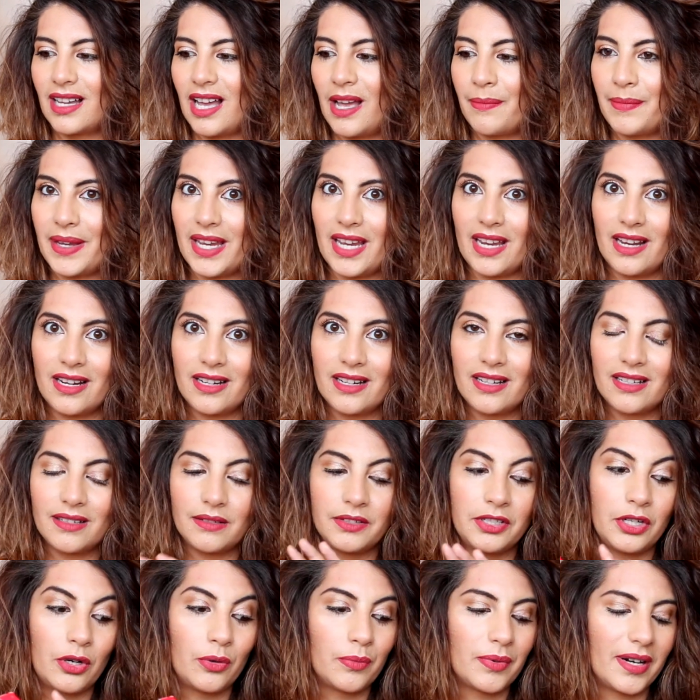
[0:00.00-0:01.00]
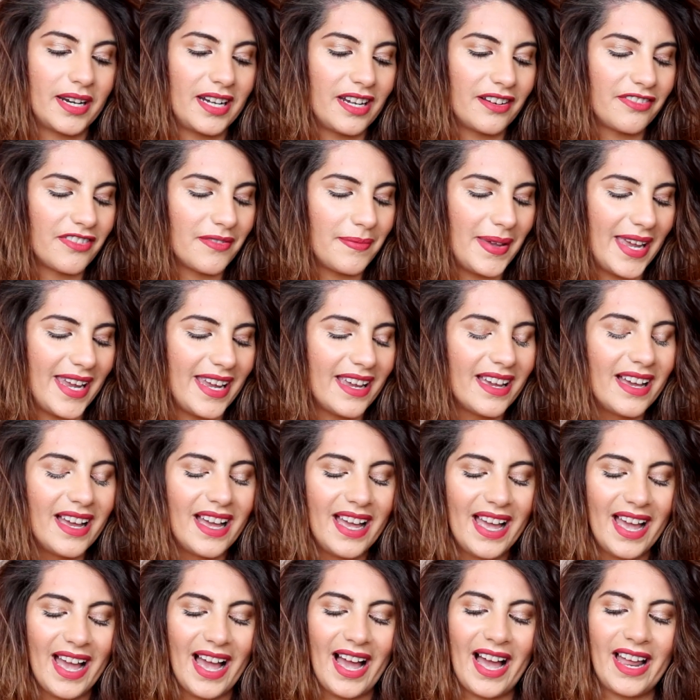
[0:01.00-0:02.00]
I mean, no-brainer for me.
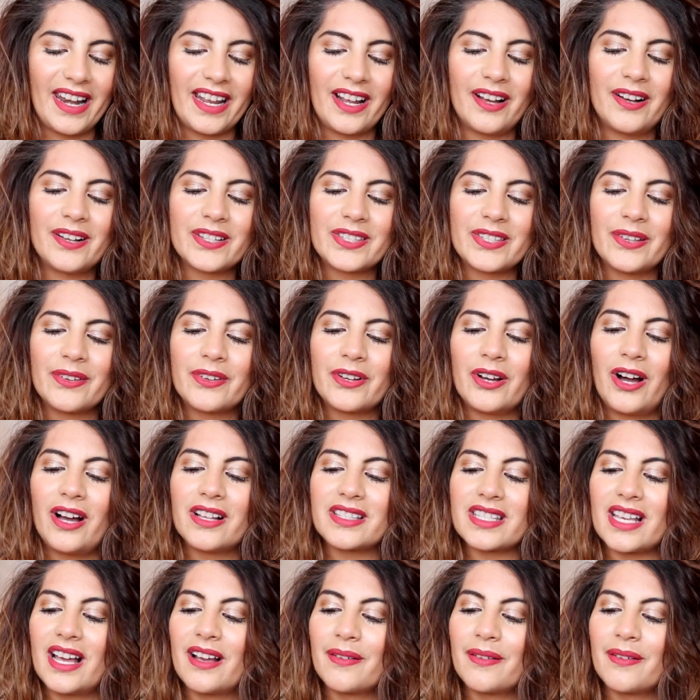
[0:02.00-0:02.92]
And I also got